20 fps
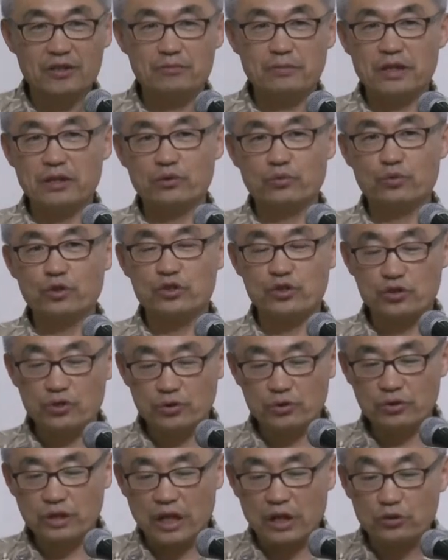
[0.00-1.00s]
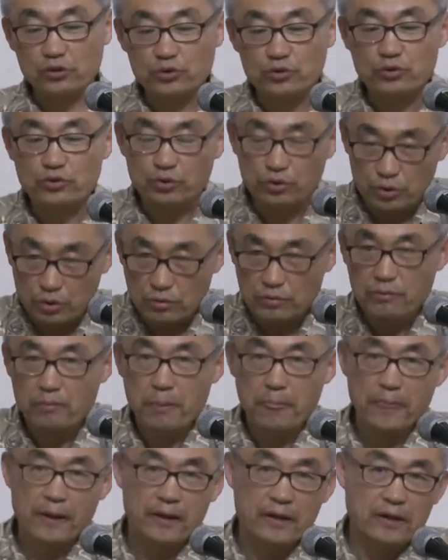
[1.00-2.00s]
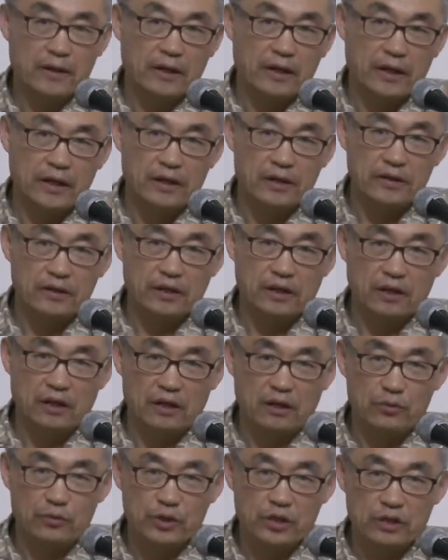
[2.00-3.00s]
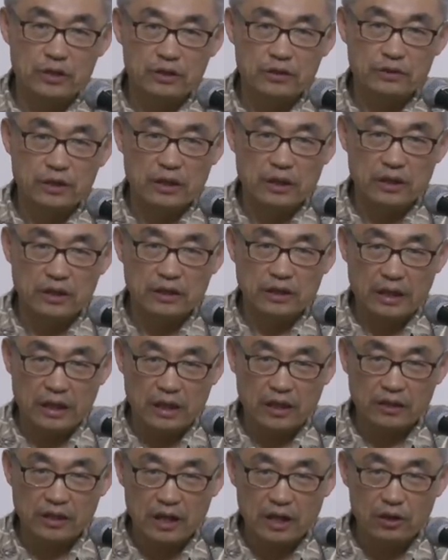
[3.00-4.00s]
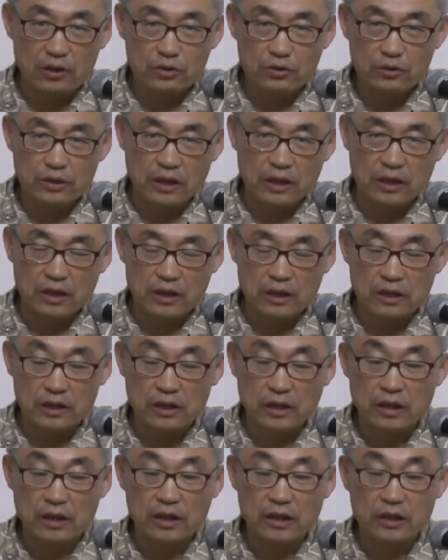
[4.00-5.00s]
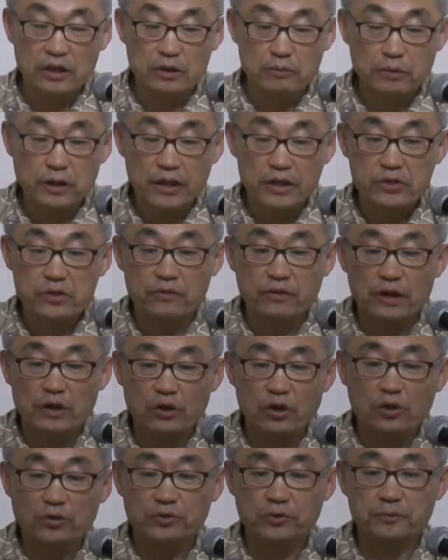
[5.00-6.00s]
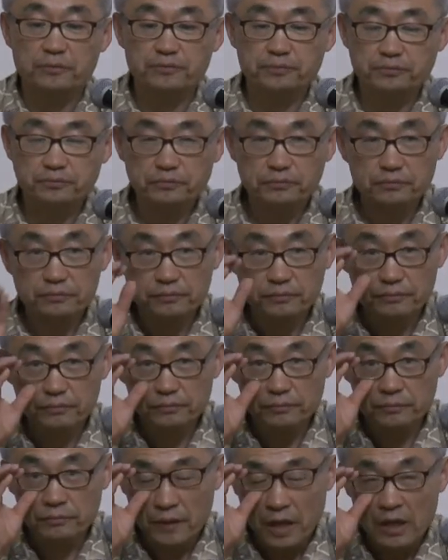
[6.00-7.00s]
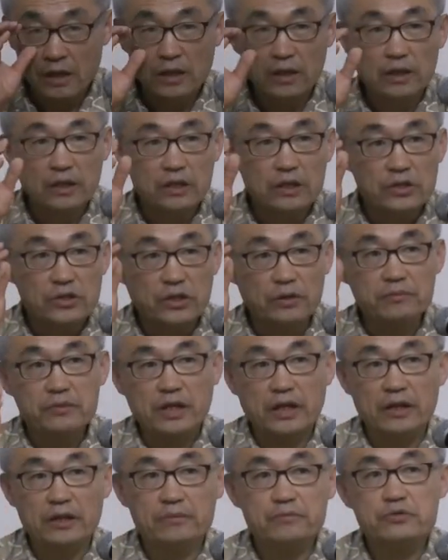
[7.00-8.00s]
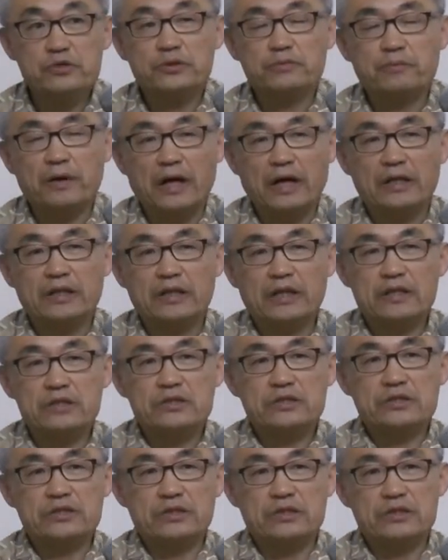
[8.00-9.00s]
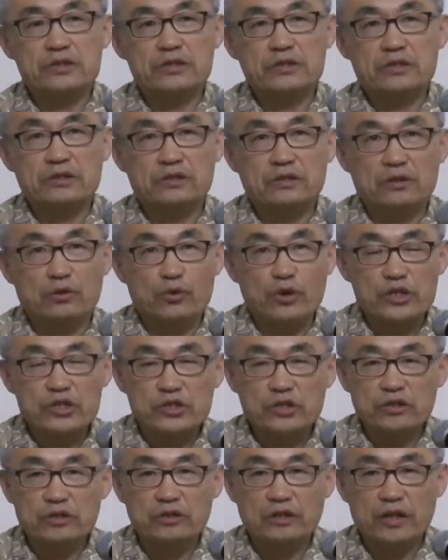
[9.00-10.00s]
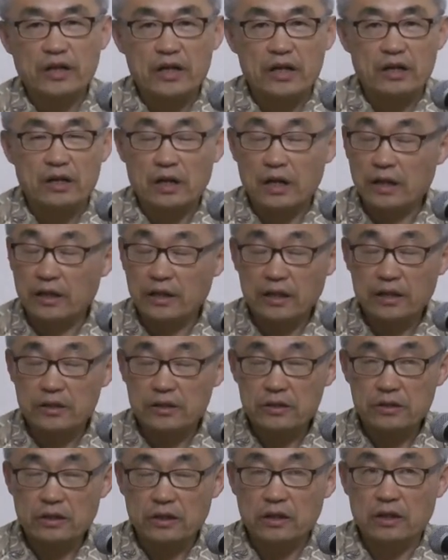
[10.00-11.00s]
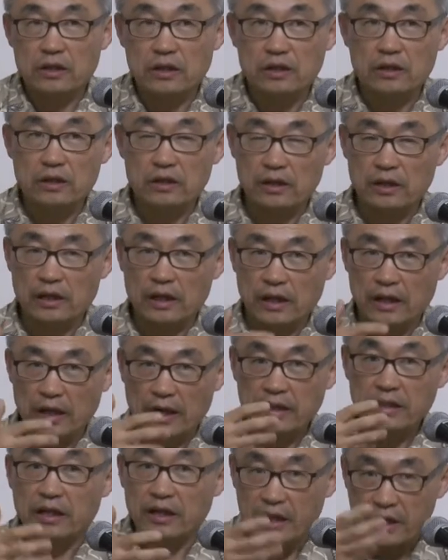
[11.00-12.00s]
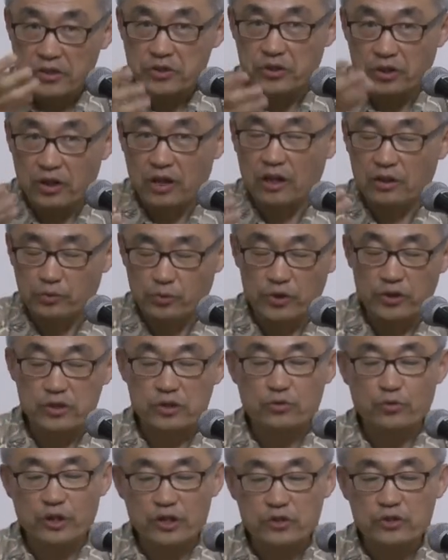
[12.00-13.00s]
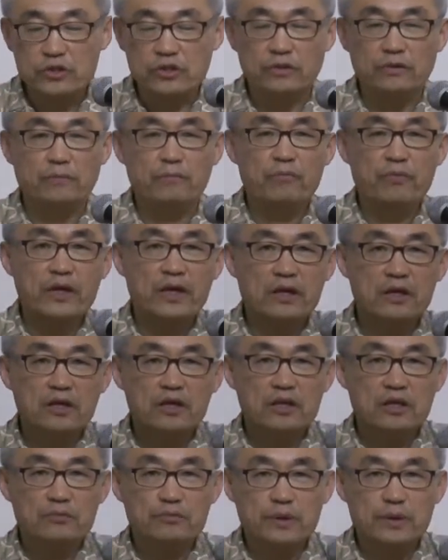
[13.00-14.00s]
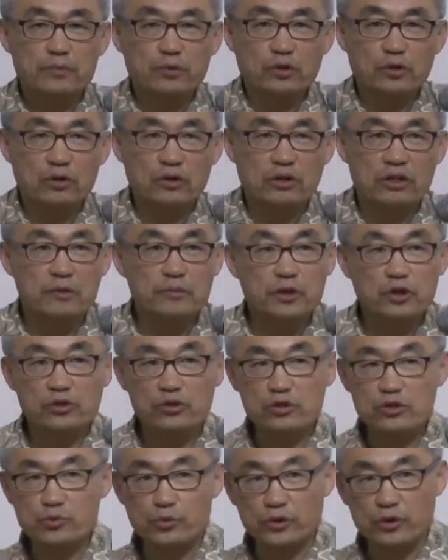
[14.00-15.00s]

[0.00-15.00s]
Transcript: but we soon outgrew. And we are now in a place of our own. Sometimes I get this question, I get asked a lot with this question. People, immigrants